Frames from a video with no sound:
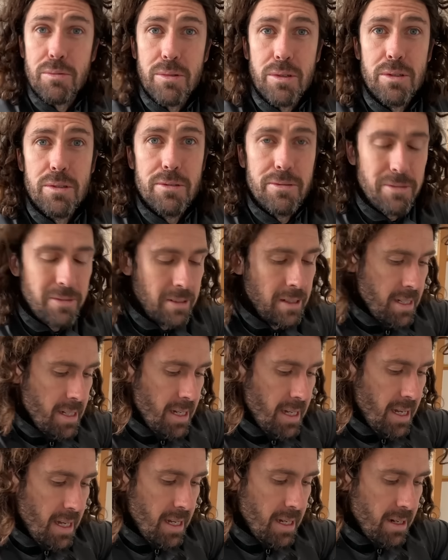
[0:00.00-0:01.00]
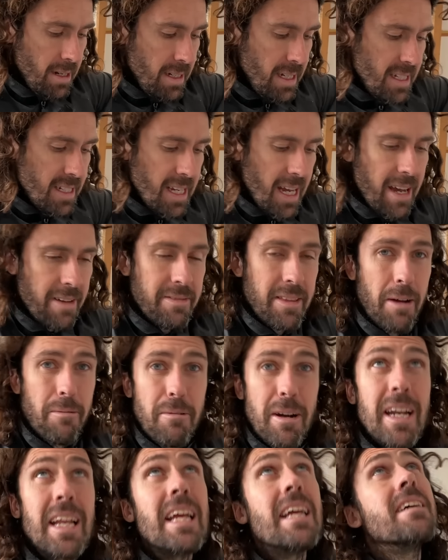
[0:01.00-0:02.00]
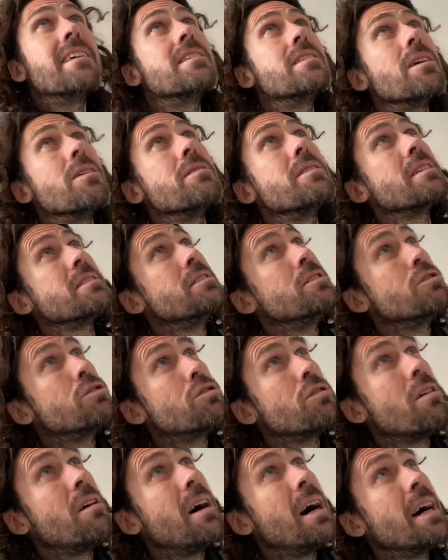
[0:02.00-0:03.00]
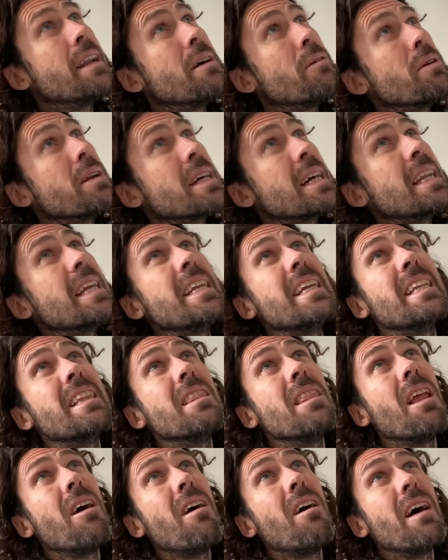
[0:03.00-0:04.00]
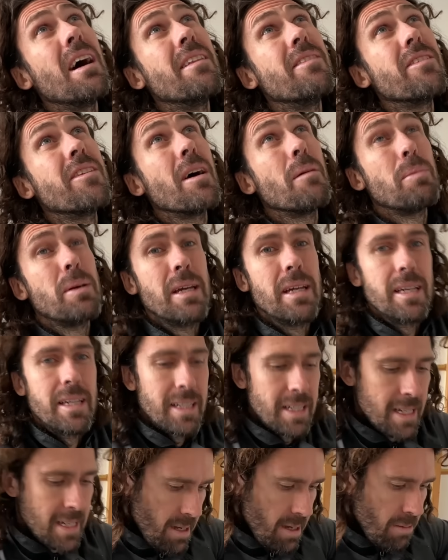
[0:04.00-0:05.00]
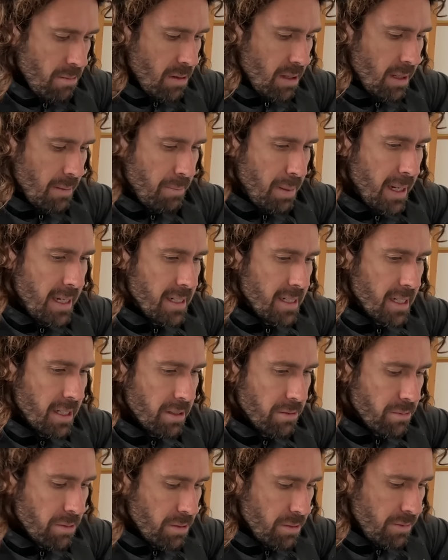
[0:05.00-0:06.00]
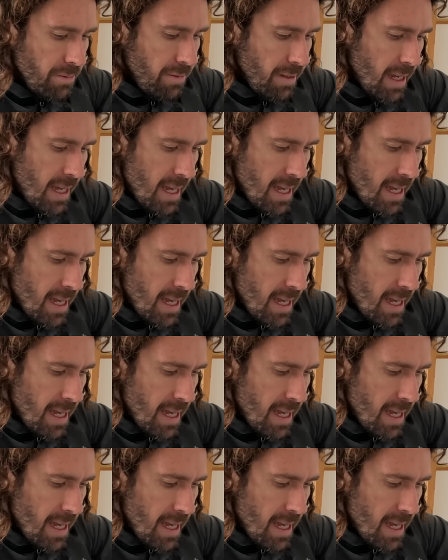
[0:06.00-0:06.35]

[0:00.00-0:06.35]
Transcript: roof, and I need to have that ready so it doesn't dry. I don't wanna get any lines up here while I'm painting the roof.